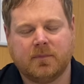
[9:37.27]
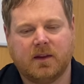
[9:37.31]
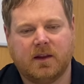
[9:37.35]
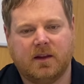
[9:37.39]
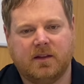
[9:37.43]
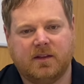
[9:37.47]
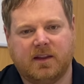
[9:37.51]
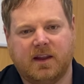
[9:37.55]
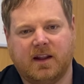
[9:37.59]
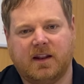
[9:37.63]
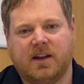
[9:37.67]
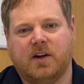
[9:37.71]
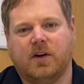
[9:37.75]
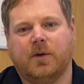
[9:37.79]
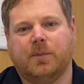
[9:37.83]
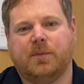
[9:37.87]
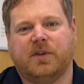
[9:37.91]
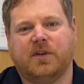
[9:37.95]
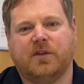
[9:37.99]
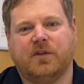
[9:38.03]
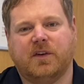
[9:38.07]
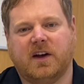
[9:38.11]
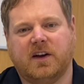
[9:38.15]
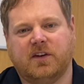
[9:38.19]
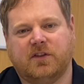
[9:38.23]
then the
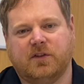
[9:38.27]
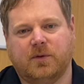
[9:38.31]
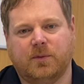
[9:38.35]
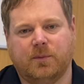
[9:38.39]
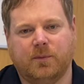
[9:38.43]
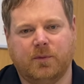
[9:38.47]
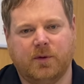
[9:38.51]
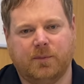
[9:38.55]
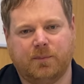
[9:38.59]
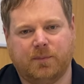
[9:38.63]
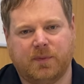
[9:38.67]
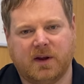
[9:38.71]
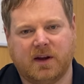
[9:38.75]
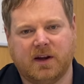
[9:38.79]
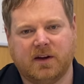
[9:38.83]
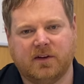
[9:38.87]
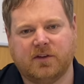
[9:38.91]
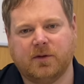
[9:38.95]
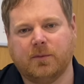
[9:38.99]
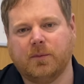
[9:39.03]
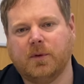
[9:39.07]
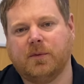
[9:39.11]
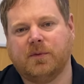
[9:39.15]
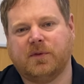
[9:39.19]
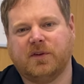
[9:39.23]
observation would be
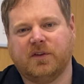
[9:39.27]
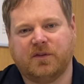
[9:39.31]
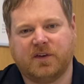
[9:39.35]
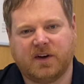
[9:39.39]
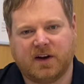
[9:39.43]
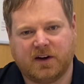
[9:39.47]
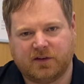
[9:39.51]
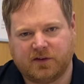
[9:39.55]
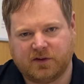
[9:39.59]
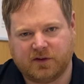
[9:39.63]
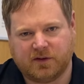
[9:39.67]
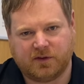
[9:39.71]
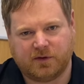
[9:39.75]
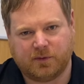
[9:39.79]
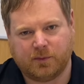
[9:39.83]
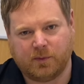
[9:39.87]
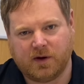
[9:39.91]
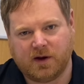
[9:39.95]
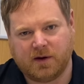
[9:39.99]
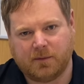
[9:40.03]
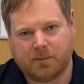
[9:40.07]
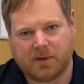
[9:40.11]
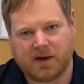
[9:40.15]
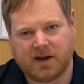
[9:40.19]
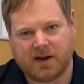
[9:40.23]
some observations
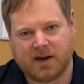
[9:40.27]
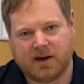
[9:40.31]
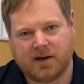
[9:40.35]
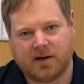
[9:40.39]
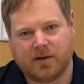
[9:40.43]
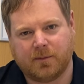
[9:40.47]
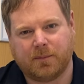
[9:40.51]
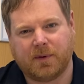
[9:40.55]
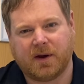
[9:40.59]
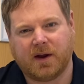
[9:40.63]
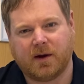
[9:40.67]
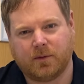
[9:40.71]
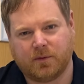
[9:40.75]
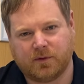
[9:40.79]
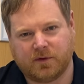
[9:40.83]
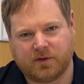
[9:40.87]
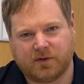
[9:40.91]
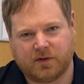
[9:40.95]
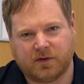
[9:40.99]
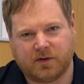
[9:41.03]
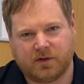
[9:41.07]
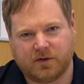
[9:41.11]
were made about